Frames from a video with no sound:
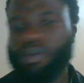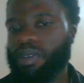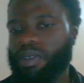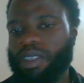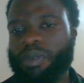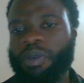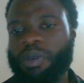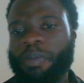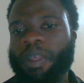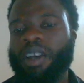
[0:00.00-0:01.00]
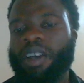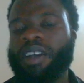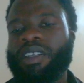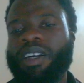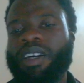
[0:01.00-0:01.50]
table, and
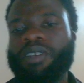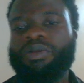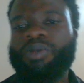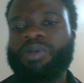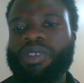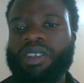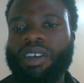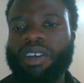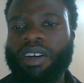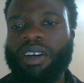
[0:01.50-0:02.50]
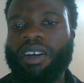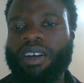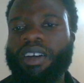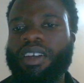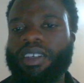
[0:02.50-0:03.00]
the attributes are
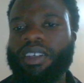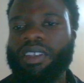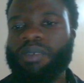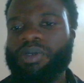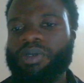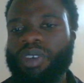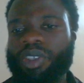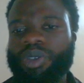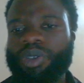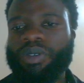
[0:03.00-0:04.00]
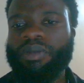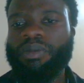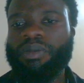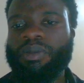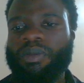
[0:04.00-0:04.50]
exam duration,
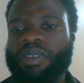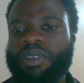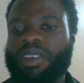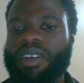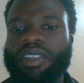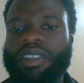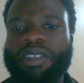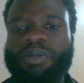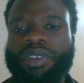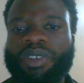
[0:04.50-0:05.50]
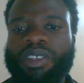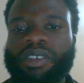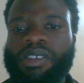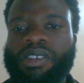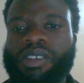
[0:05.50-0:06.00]
exam
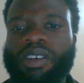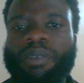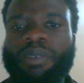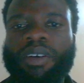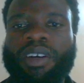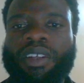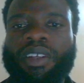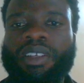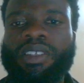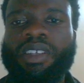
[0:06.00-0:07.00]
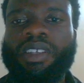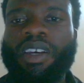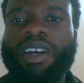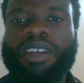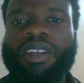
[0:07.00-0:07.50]
results, among others.
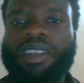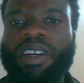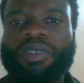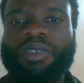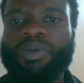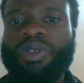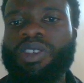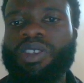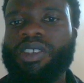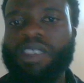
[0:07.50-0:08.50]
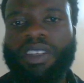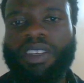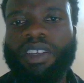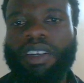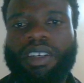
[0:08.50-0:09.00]
And the attributes
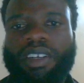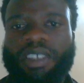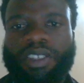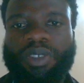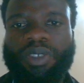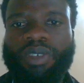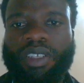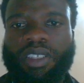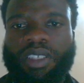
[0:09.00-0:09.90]
here in student